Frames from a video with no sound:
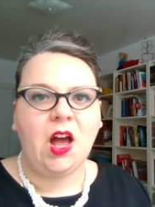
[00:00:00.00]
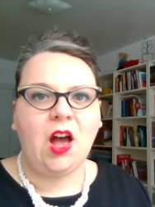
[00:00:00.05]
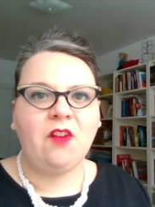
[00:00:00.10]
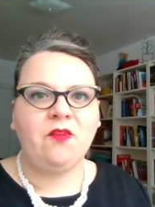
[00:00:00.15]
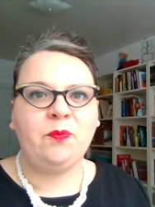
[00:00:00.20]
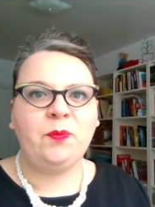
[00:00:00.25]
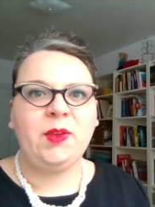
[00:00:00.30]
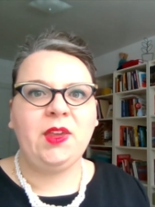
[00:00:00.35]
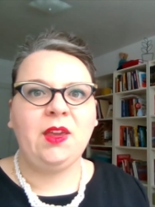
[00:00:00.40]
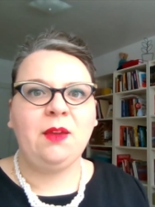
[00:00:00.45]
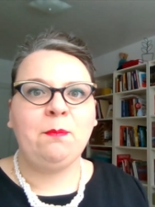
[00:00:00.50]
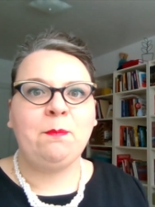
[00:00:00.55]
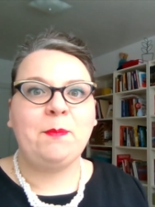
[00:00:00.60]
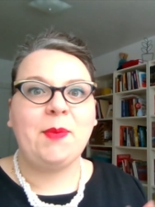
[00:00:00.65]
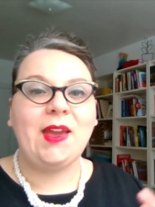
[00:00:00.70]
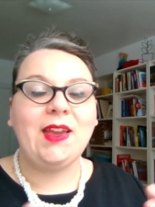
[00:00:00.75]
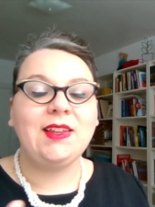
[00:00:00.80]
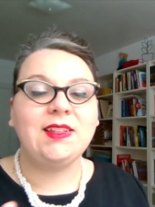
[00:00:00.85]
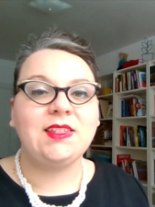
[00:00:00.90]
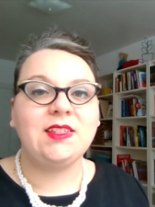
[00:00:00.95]
of being
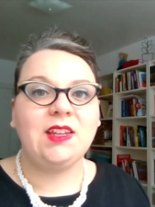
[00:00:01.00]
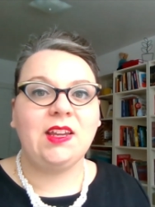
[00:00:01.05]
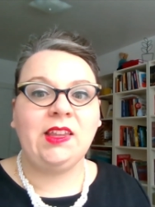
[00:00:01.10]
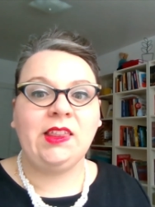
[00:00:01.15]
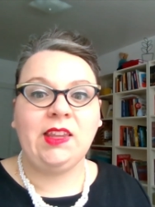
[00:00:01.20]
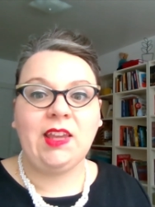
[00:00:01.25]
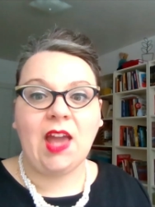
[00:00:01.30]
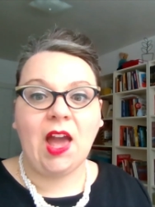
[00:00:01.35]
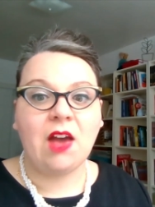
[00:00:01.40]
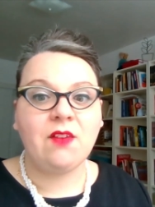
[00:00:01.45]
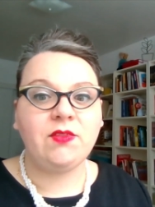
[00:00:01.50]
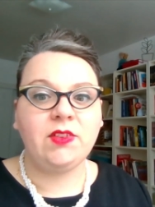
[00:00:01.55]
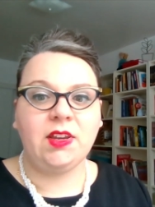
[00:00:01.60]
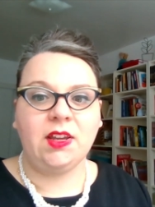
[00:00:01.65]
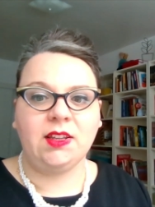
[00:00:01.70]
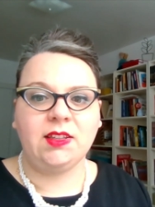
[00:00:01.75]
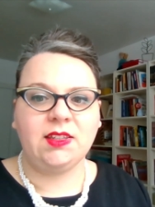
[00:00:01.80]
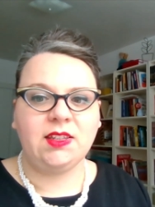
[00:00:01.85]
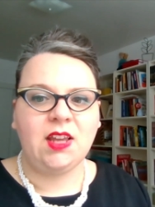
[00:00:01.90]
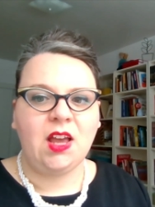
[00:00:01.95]
based in the
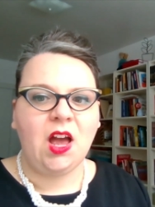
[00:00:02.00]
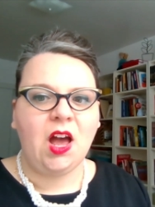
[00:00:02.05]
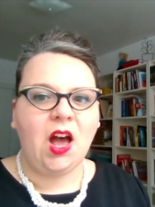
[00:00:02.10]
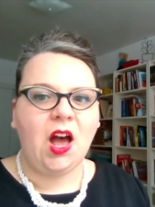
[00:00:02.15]
evidence,